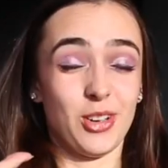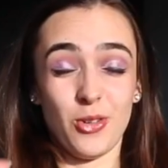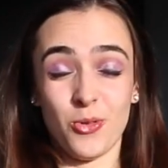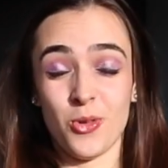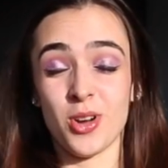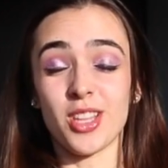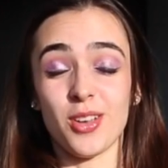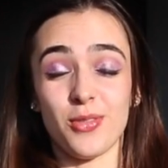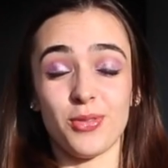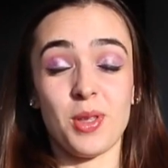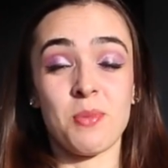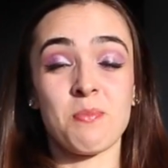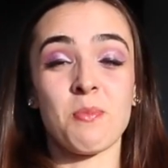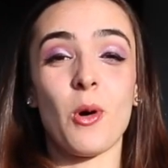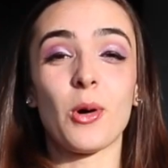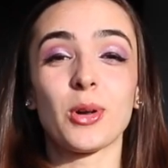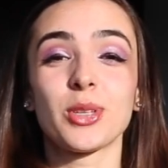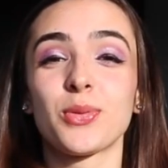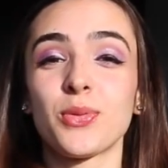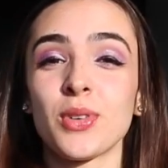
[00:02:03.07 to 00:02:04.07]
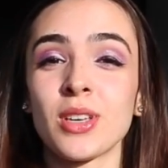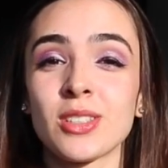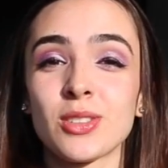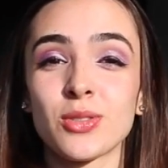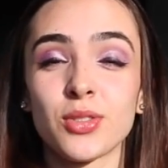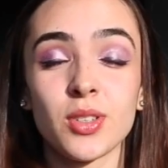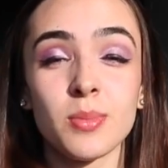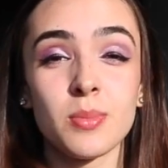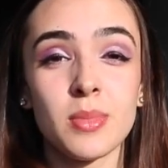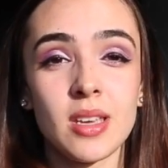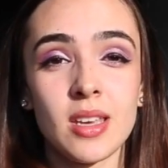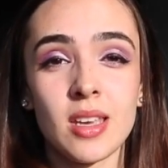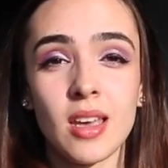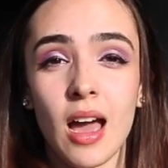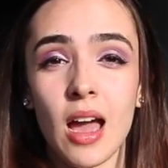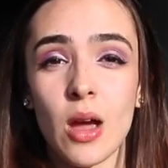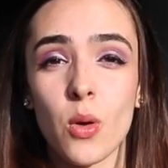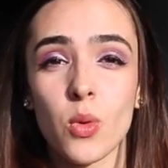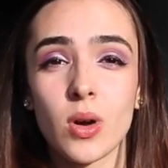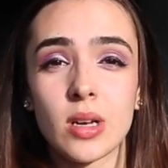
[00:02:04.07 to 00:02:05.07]
One of the most things for me,
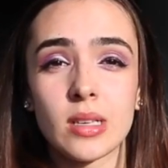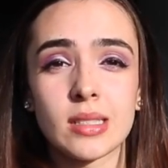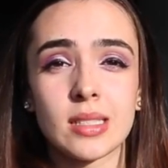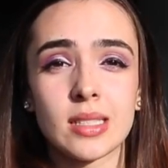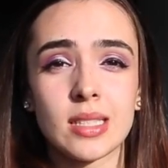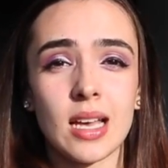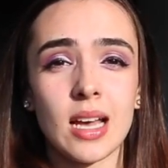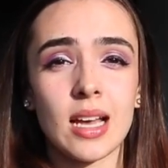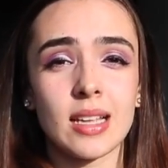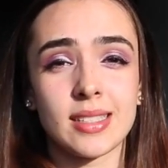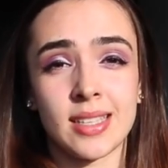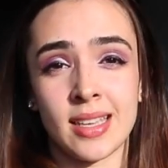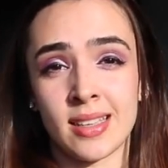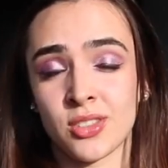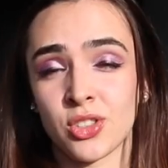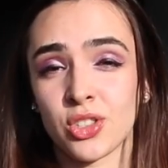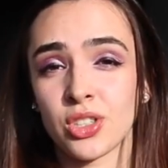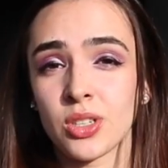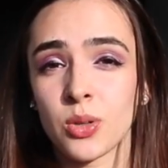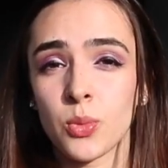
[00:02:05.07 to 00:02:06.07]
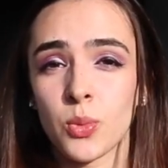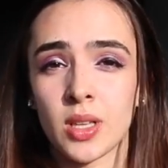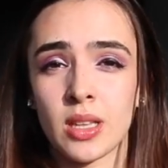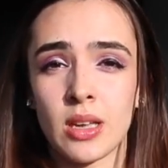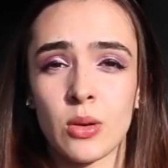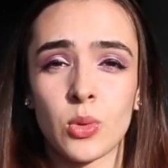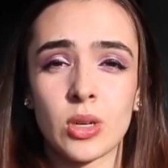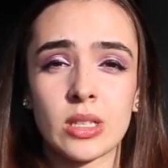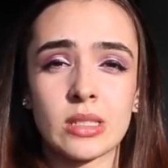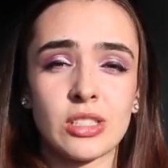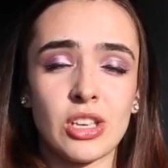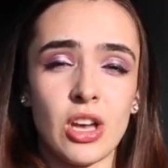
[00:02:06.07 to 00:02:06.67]
I was a dancer when I was